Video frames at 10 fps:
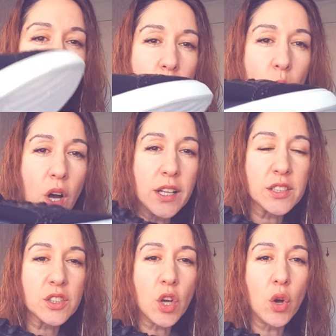with the white
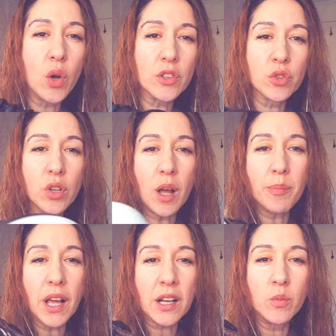sole. I do like
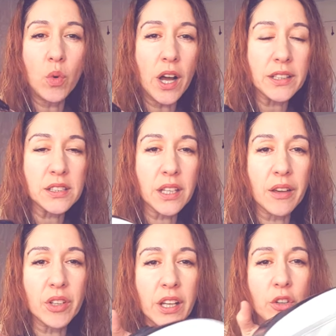black and white
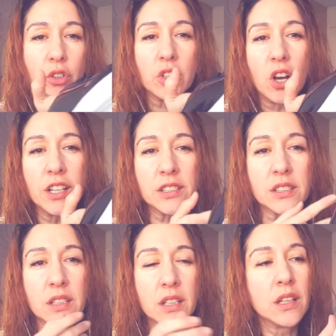together. They look
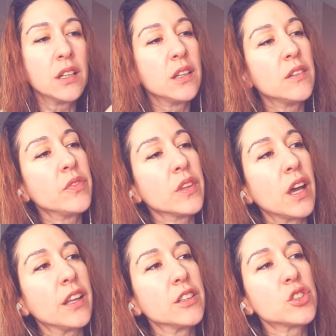nice.
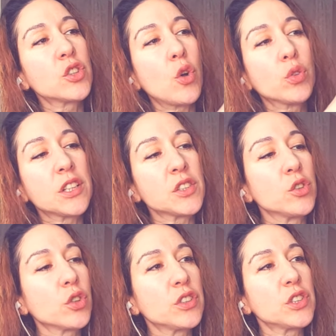And the sole doesn't
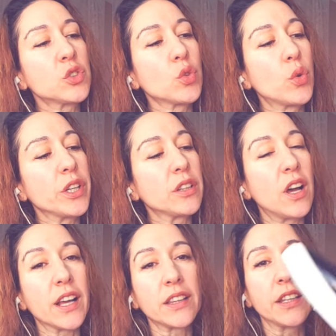look distorted
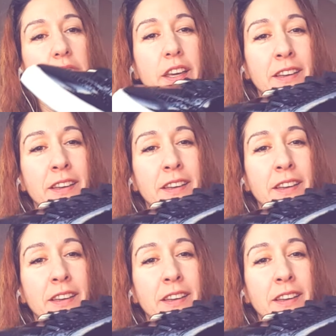like the